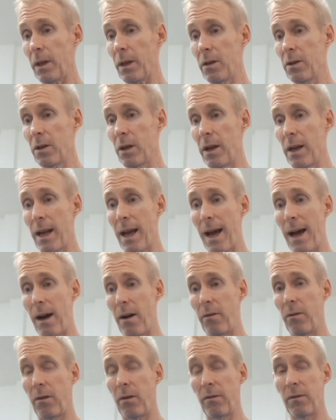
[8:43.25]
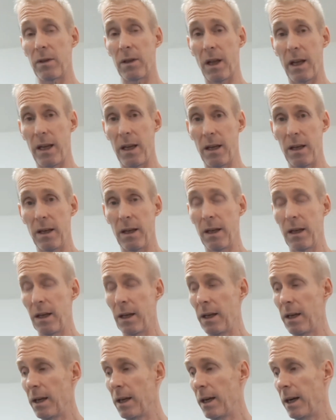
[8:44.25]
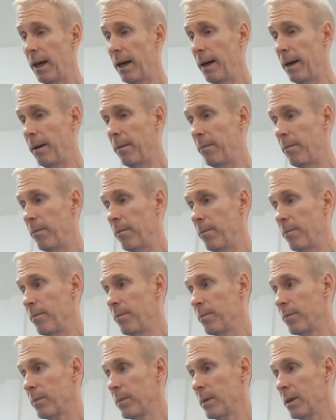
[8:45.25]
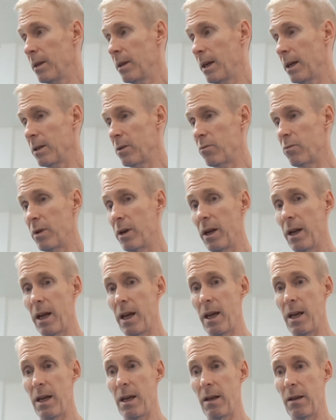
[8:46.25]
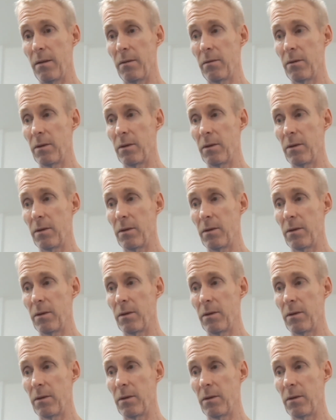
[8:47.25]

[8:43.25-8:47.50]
So now, obviously, that's really...